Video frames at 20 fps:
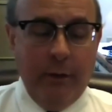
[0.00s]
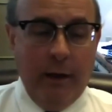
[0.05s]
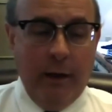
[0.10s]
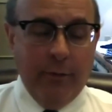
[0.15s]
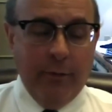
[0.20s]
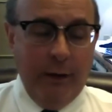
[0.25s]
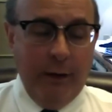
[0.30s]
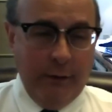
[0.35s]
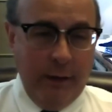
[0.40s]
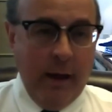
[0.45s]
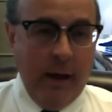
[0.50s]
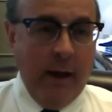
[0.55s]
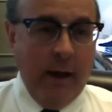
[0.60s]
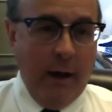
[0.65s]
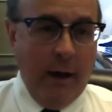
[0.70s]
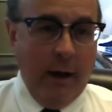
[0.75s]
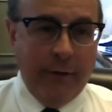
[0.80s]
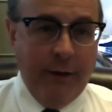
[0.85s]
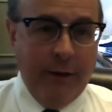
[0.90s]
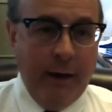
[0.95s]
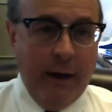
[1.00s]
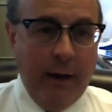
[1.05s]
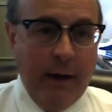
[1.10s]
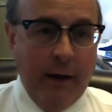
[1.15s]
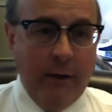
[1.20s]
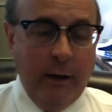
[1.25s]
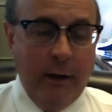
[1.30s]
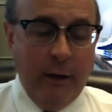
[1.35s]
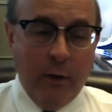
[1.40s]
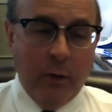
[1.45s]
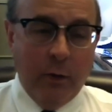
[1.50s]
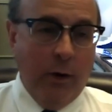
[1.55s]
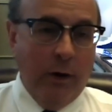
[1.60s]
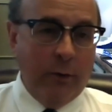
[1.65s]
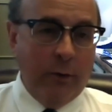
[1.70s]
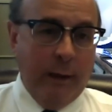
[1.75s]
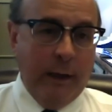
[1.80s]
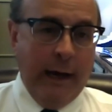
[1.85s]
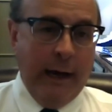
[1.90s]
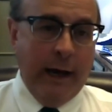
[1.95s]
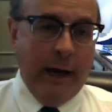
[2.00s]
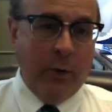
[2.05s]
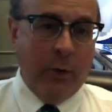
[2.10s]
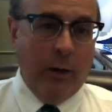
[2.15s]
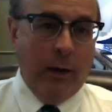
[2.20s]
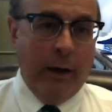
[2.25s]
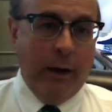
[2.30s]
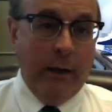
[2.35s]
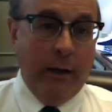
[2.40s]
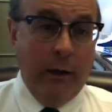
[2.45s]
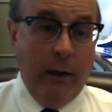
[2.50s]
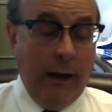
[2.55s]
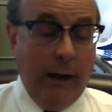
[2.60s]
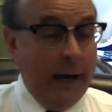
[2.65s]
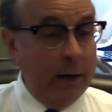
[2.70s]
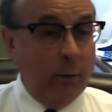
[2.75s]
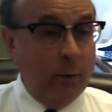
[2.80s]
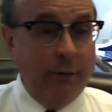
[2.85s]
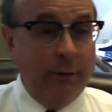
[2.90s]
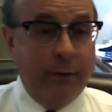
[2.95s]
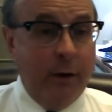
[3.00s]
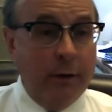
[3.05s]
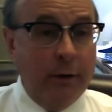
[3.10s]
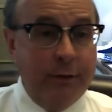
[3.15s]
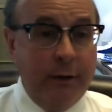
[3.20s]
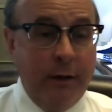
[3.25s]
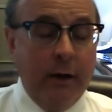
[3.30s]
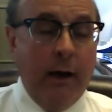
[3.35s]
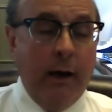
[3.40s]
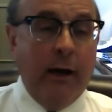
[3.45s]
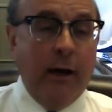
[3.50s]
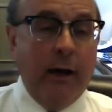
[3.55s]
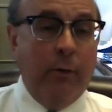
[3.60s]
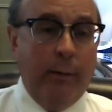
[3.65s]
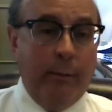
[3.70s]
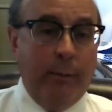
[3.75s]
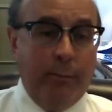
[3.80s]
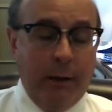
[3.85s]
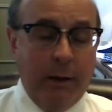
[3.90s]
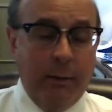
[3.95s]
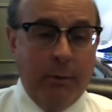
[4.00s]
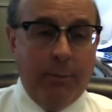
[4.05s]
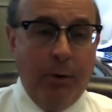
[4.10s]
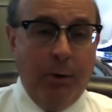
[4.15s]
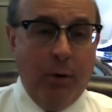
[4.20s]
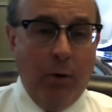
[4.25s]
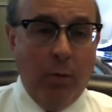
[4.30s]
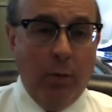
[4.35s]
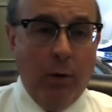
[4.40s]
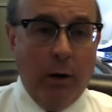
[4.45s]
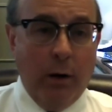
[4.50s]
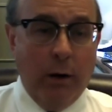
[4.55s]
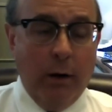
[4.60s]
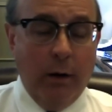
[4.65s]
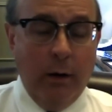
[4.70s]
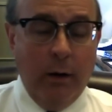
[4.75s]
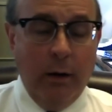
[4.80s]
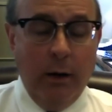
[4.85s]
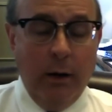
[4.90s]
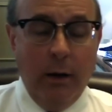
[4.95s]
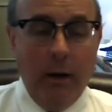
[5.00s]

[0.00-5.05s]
every day I've had inquiries about how do I volunteer? How do I become a poll worker?